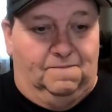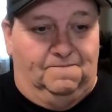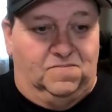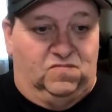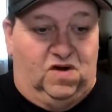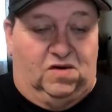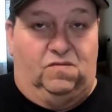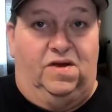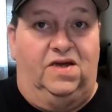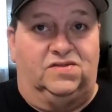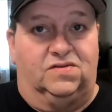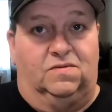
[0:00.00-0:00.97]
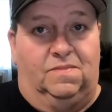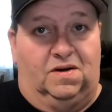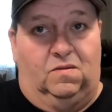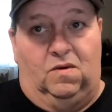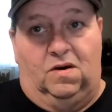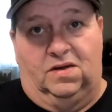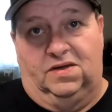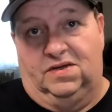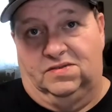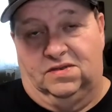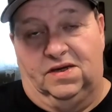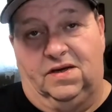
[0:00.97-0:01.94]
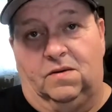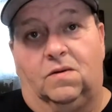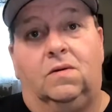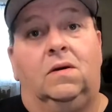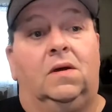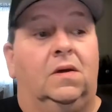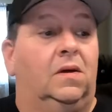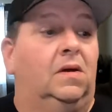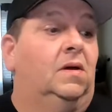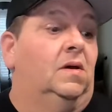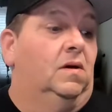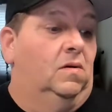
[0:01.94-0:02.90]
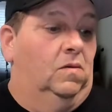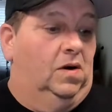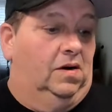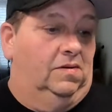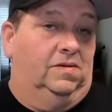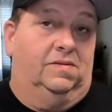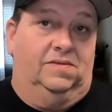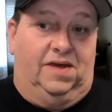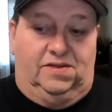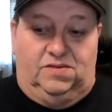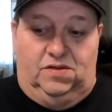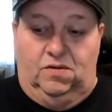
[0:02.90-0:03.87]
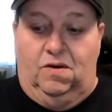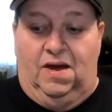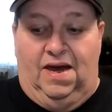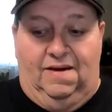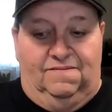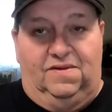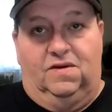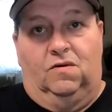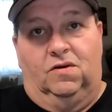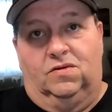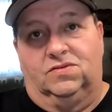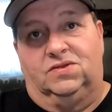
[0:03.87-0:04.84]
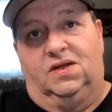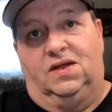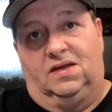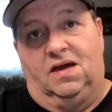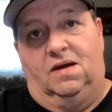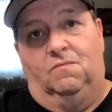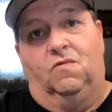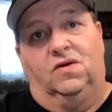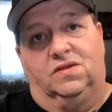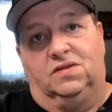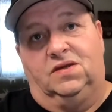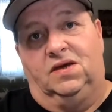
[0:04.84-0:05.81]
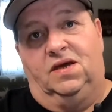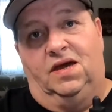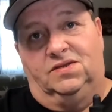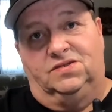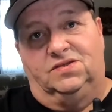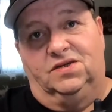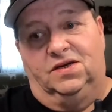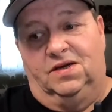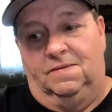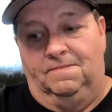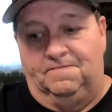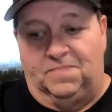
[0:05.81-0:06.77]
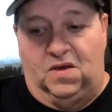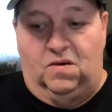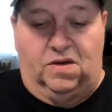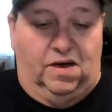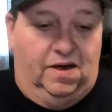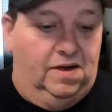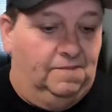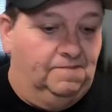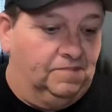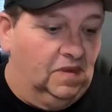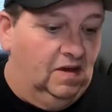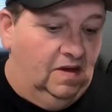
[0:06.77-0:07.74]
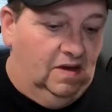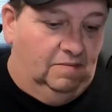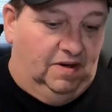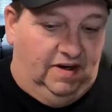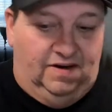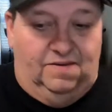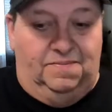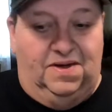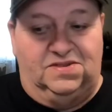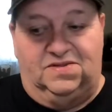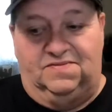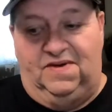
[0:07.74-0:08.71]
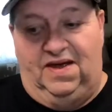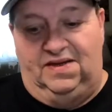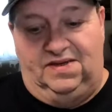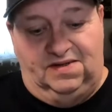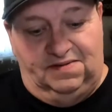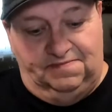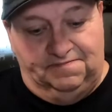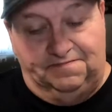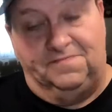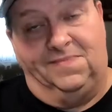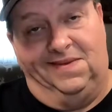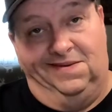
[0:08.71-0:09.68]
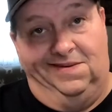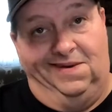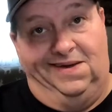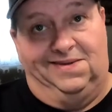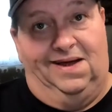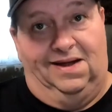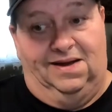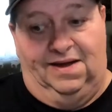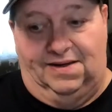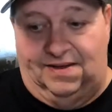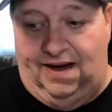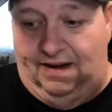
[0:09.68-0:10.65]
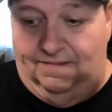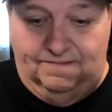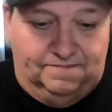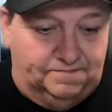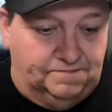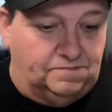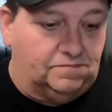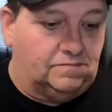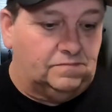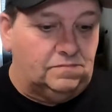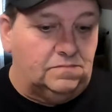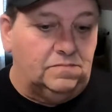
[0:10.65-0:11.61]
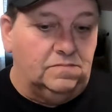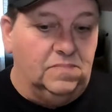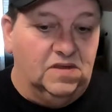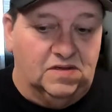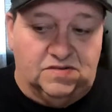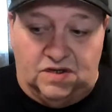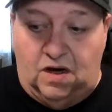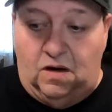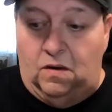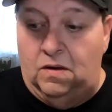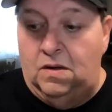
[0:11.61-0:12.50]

recreational marijuana is legal, where they do have the oils that come with the THC, okay? But here in Pennsylvania, it's not like that. So,